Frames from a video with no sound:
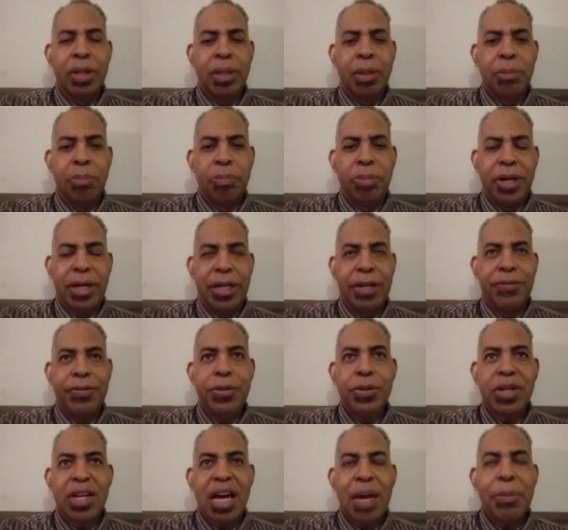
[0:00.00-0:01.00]
but if
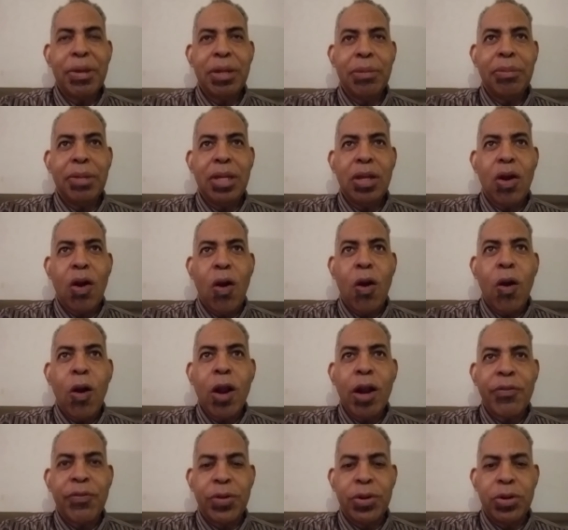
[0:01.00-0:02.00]
you come at me
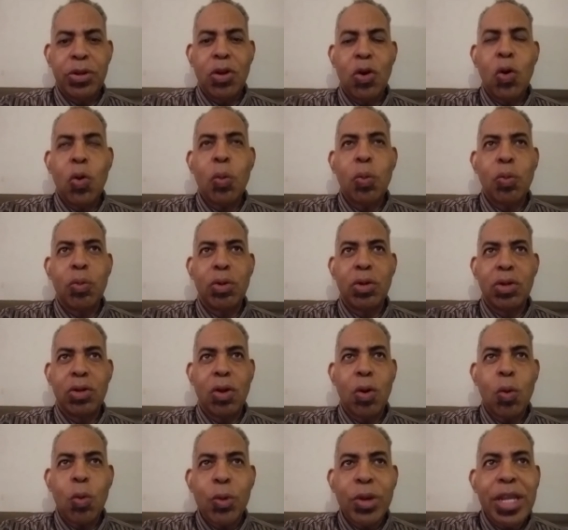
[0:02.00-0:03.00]
hard for no
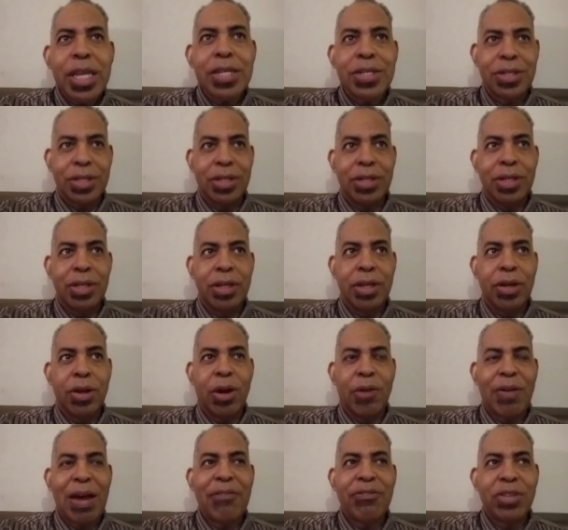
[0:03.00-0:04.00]
no reason, you know,
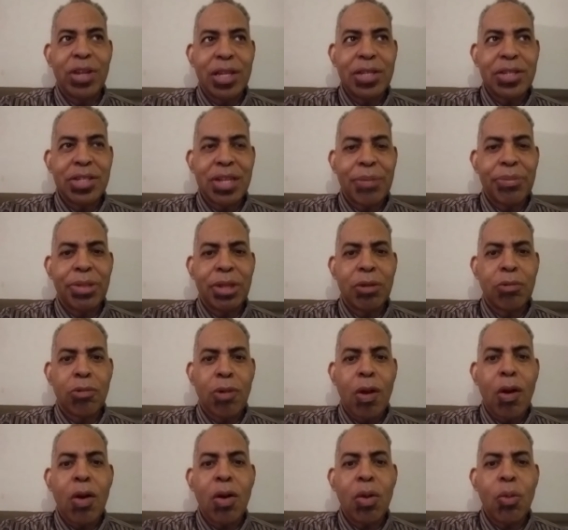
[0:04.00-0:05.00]
if I've done something
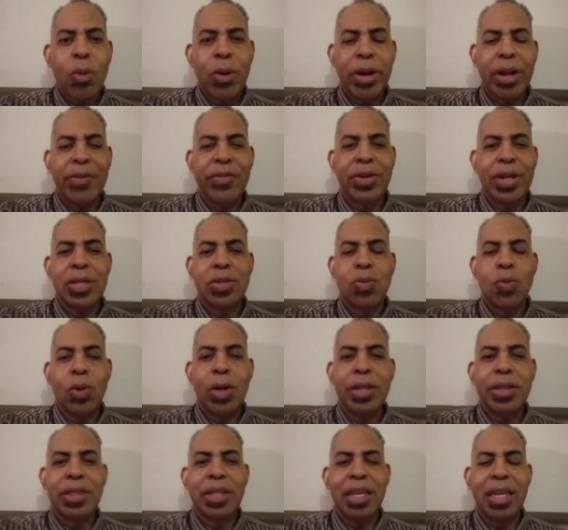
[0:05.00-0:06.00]
wrong or whatever, that's
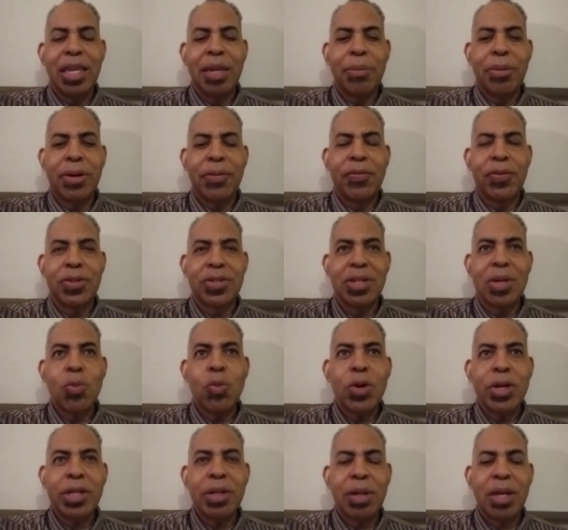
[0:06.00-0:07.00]
one thing. But for
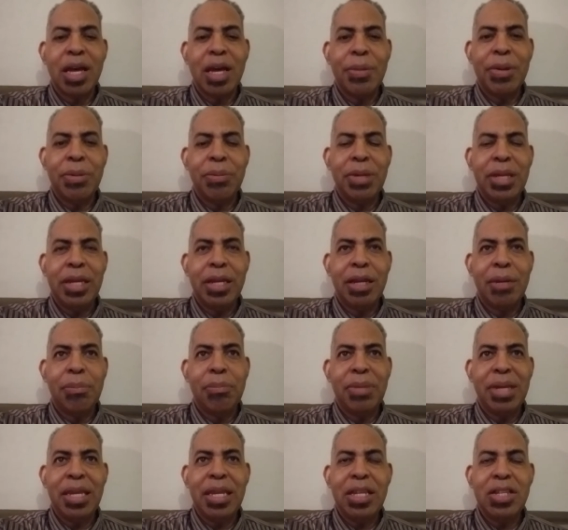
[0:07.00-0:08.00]
someone to come at me in a
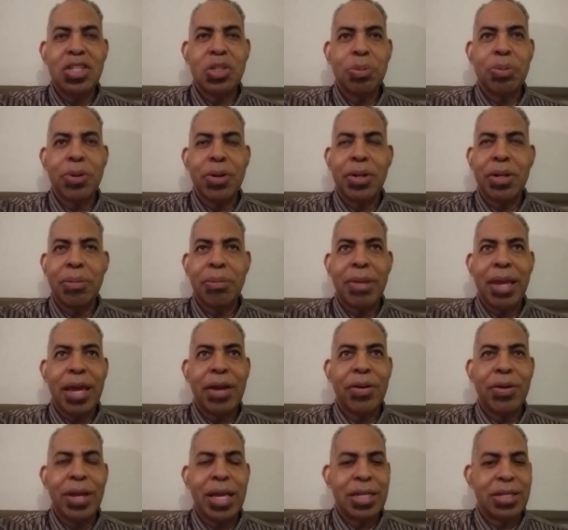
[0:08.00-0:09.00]
mean-spirited
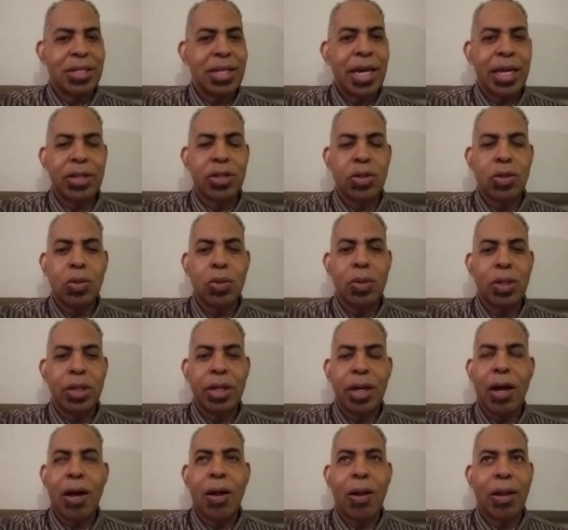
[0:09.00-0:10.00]
manner, that's not cool
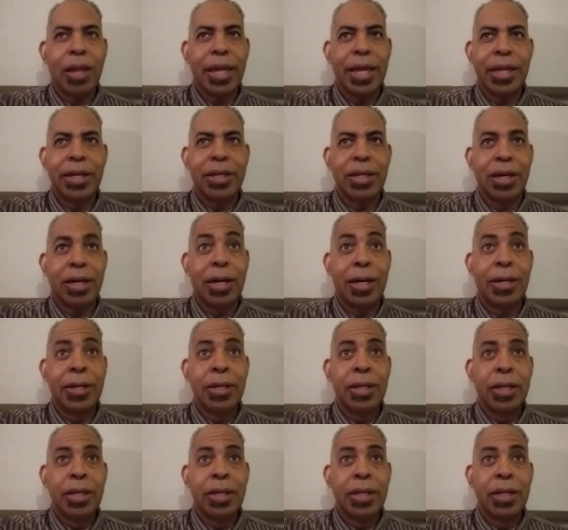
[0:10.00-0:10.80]
at all. And uh,